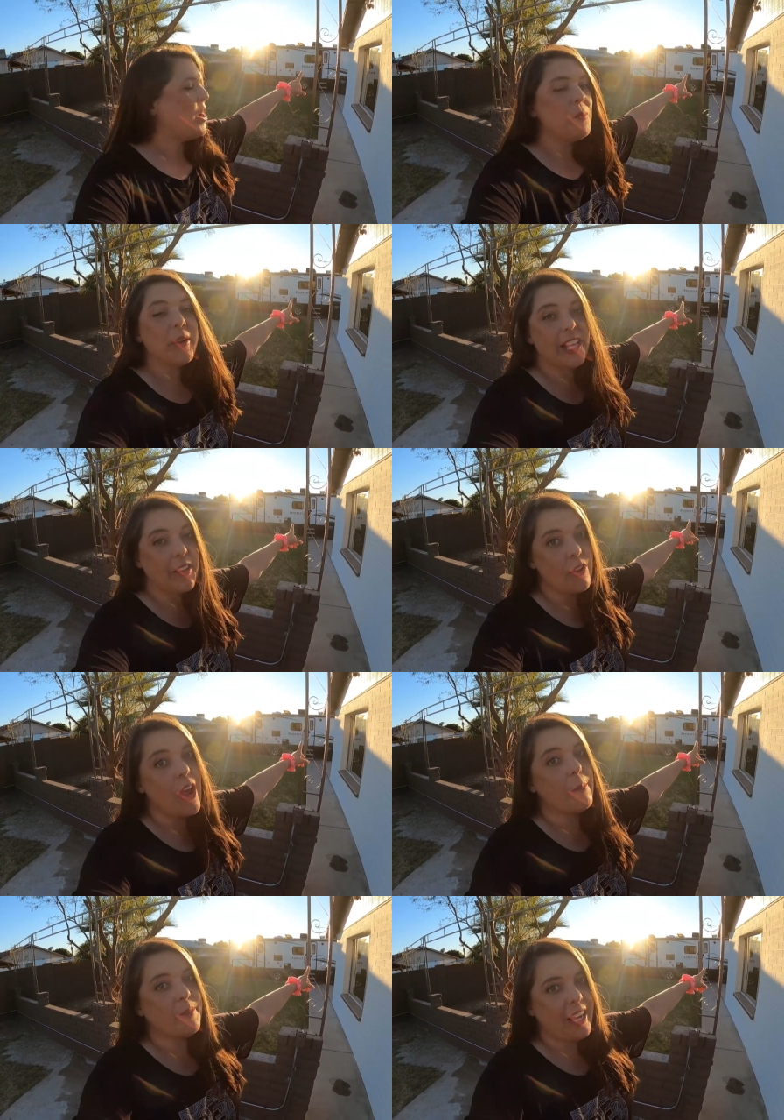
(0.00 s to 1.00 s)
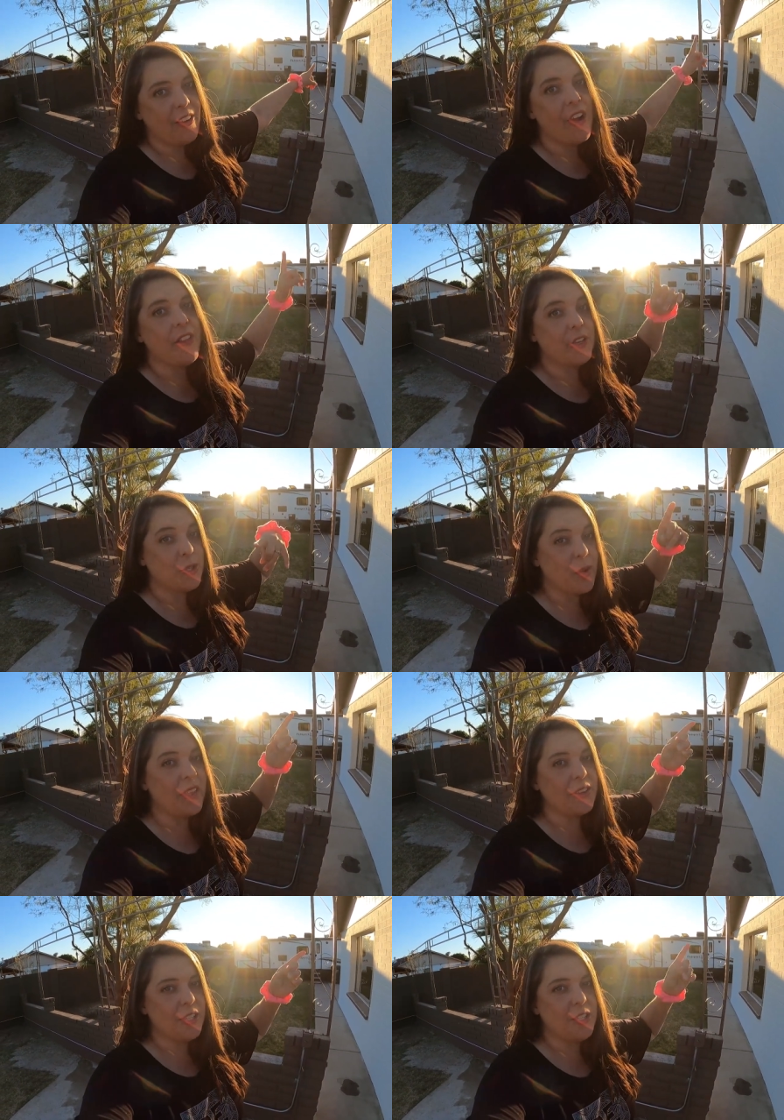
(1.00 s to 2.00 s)
and we're going to give you an update on the
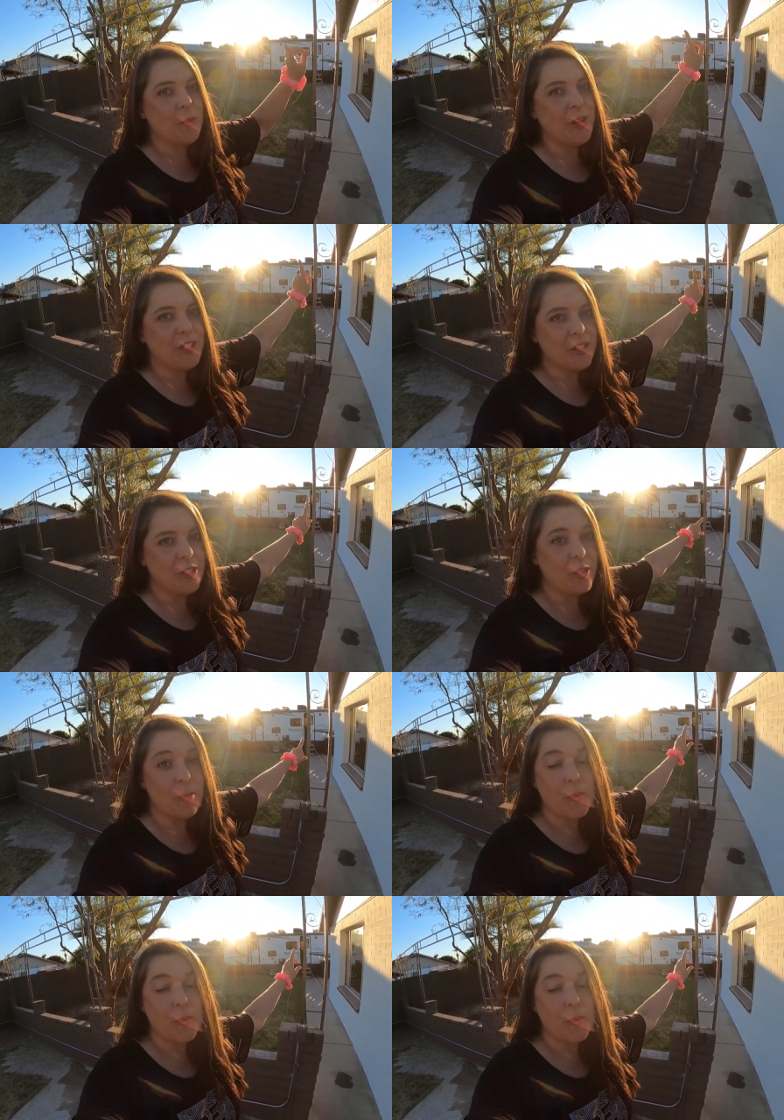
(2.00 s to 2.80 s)
trailer situation soon.